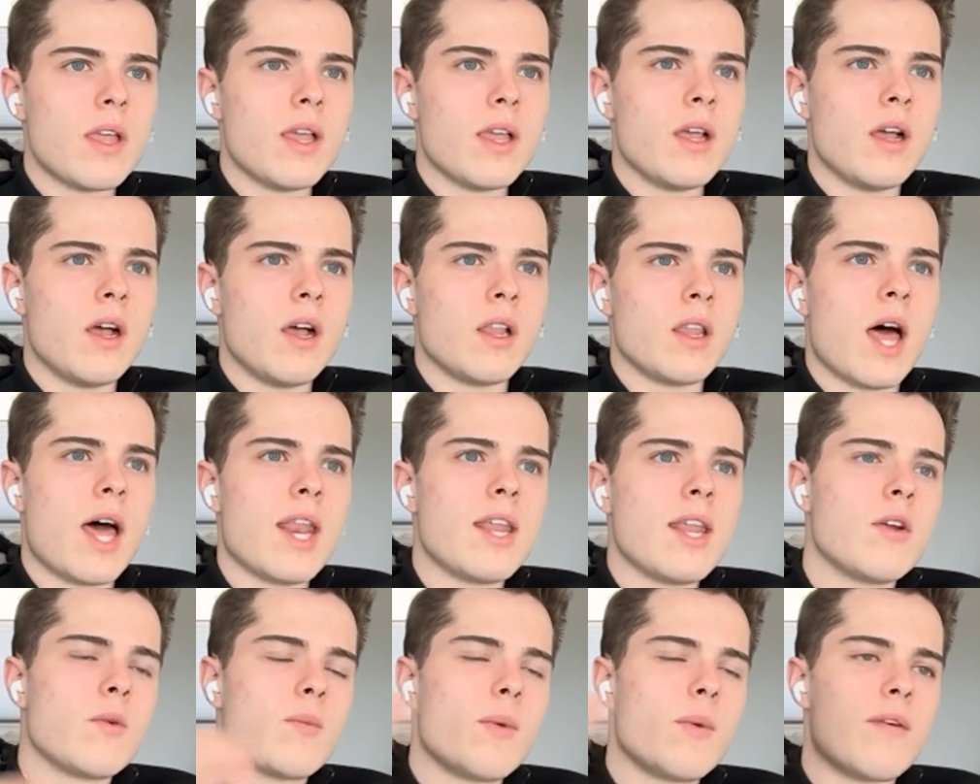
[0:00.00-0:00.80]
a lot
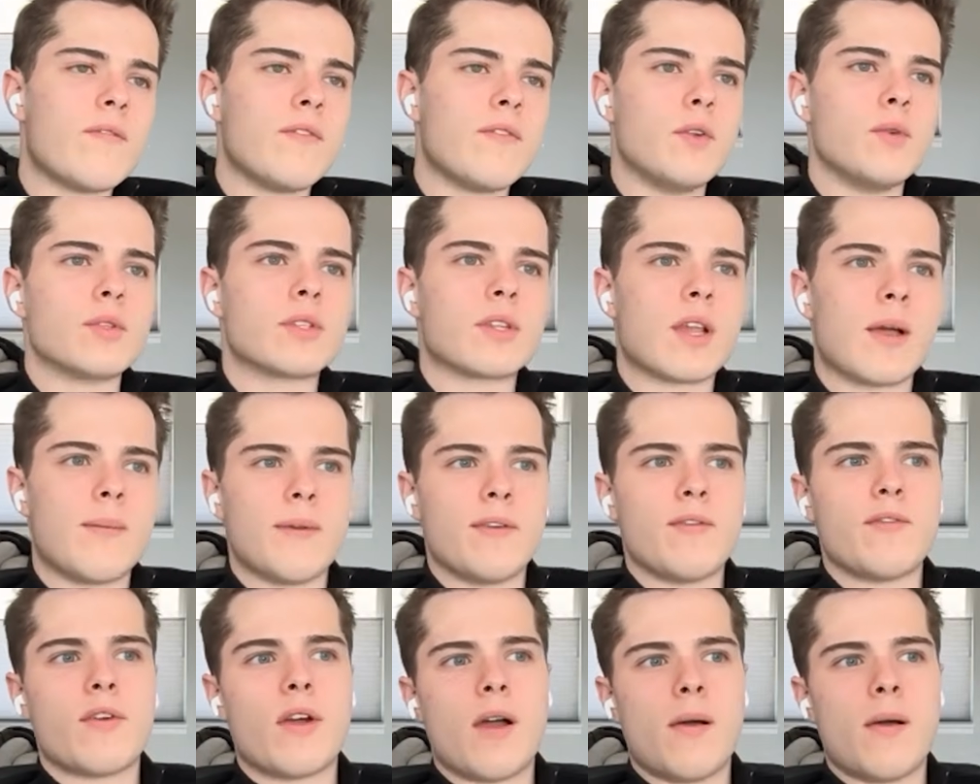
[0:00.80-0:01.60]
of your revenue is coming
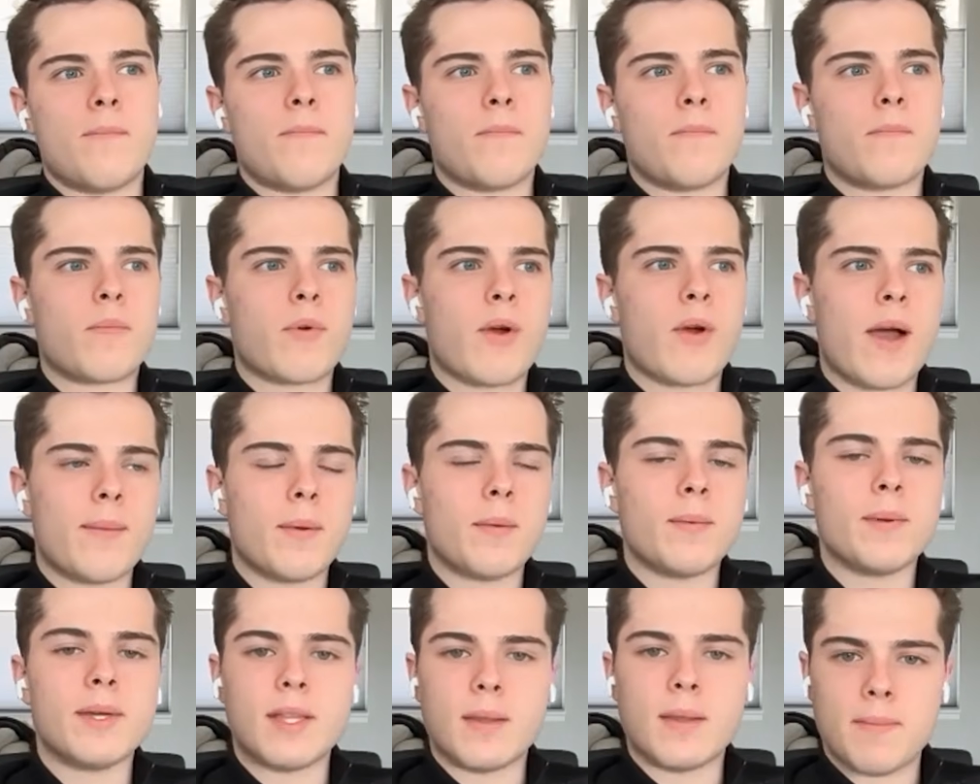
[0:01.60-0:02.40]
from
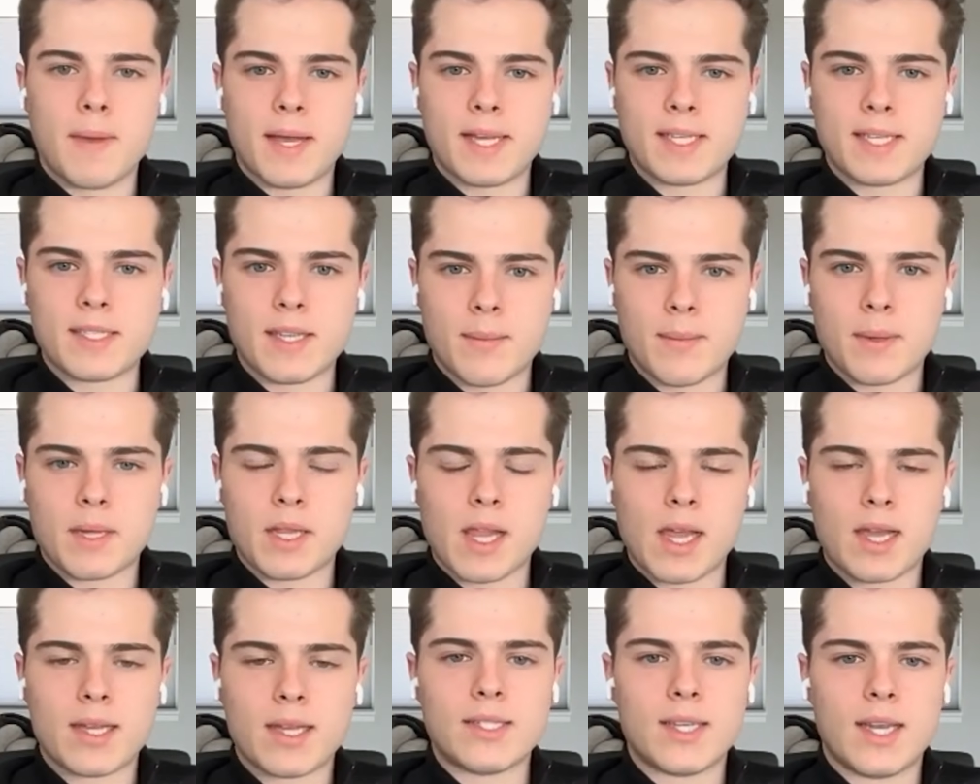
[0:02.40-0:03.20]
probably the best type of
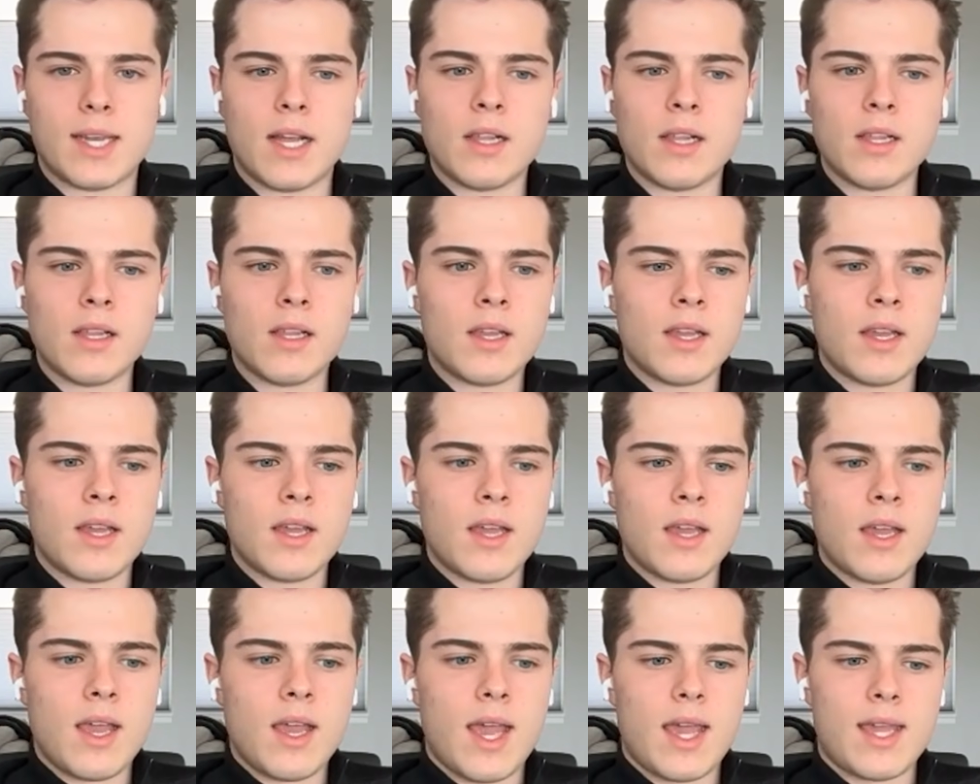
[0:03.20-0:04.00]
clientele,
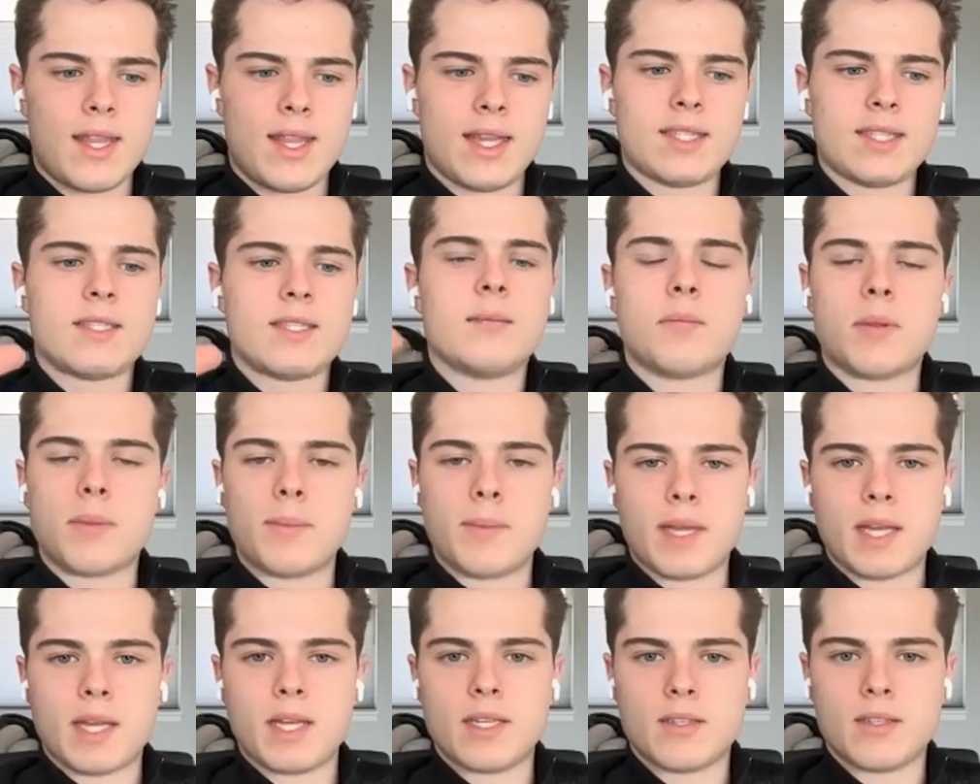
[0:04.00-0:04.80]
and that's simply
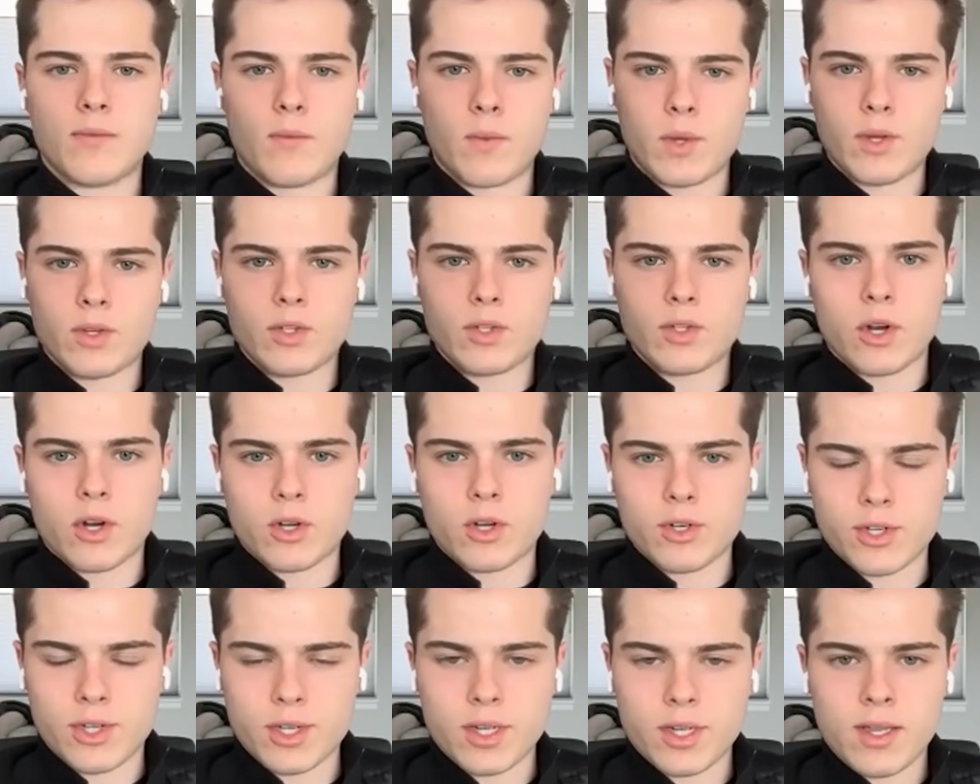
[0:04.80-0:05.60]
because of what you're
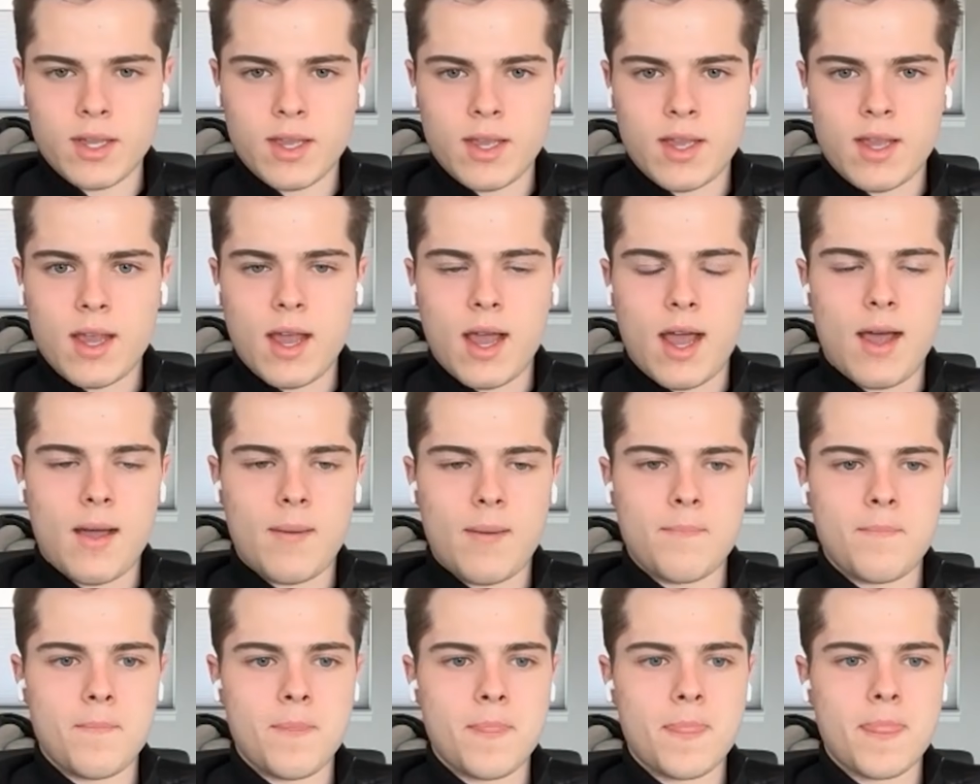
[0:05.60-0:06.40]
charging.
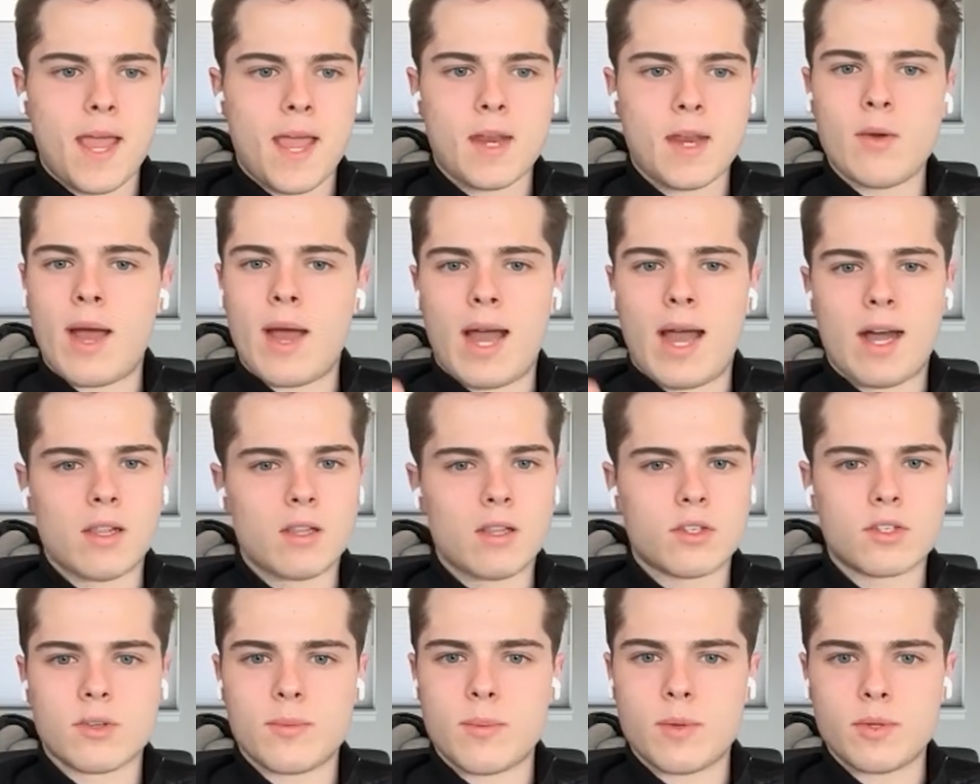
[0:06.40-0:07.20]
I know
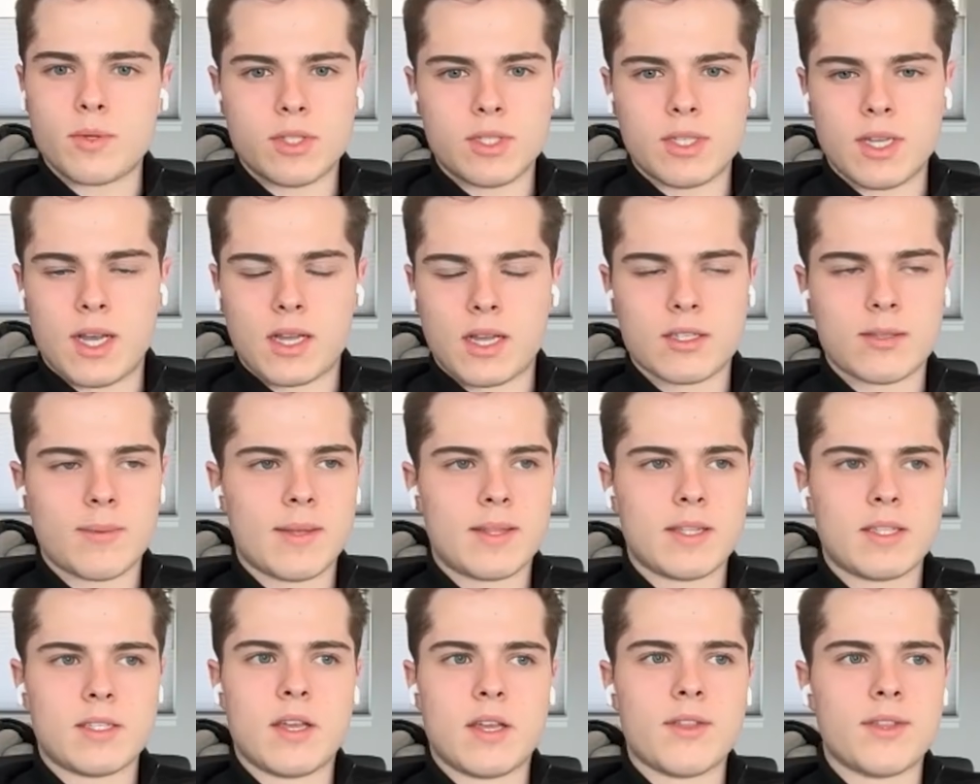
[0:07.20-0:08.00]
Alex Ramosi talks about
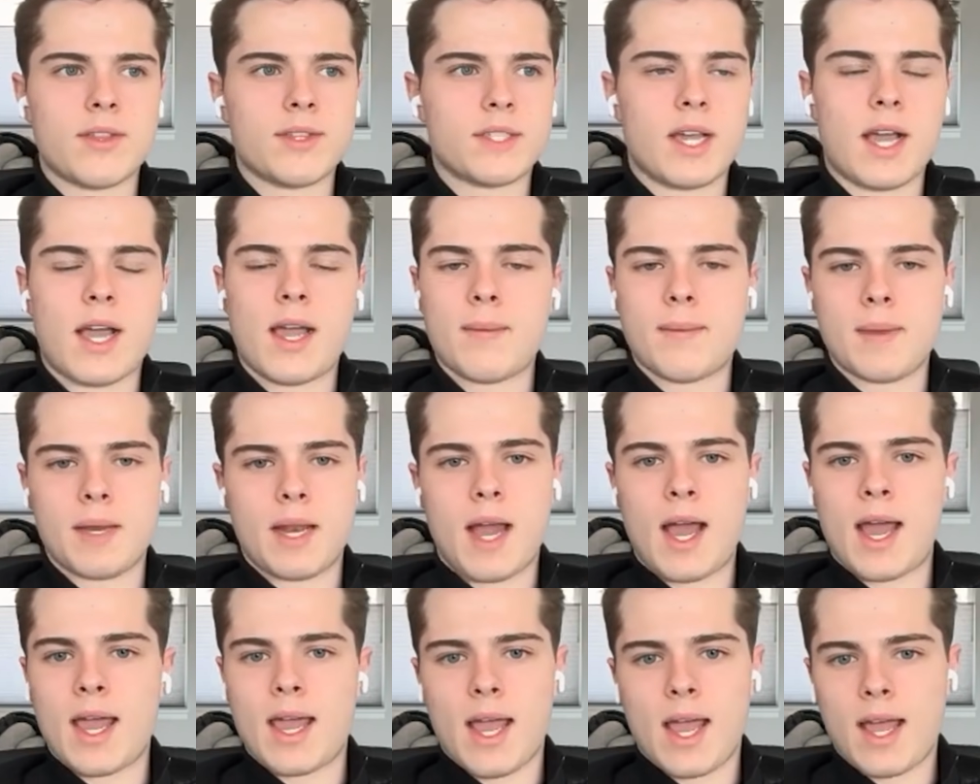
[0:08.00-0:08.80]
this all the time, and
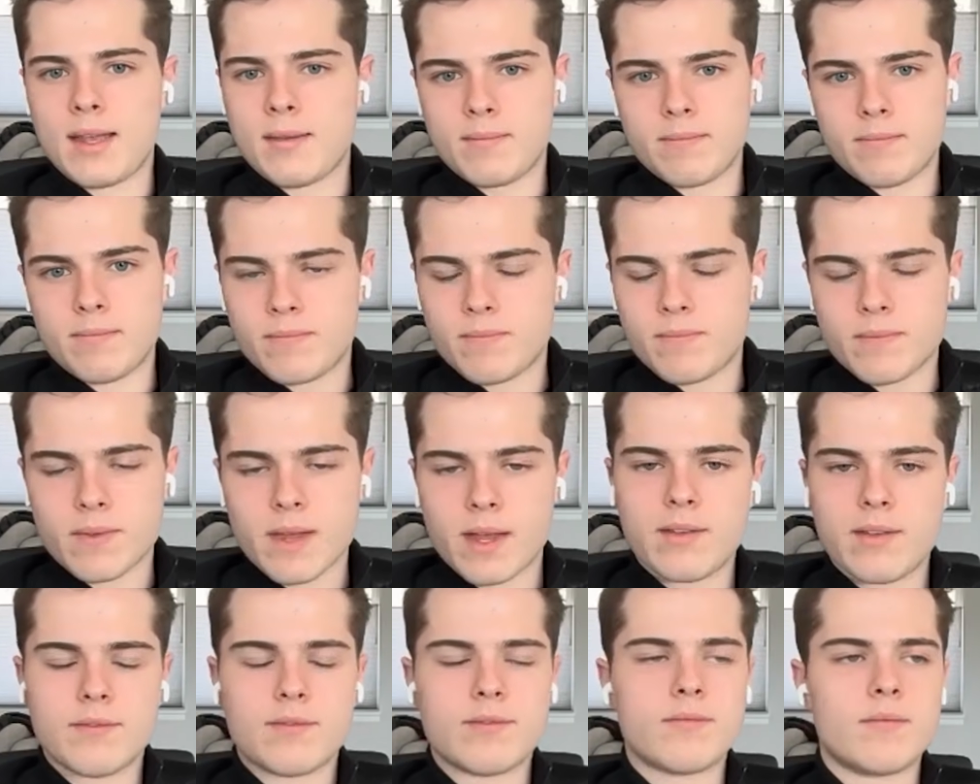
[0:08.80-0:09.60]
I
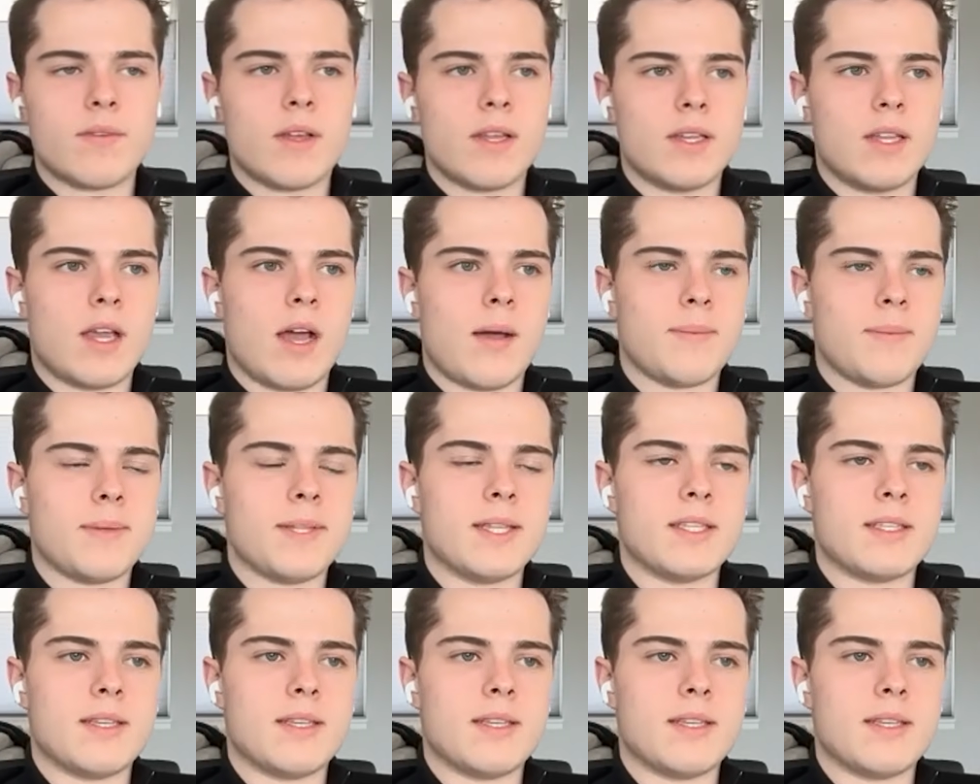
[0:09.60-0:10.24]
kind of adopted the same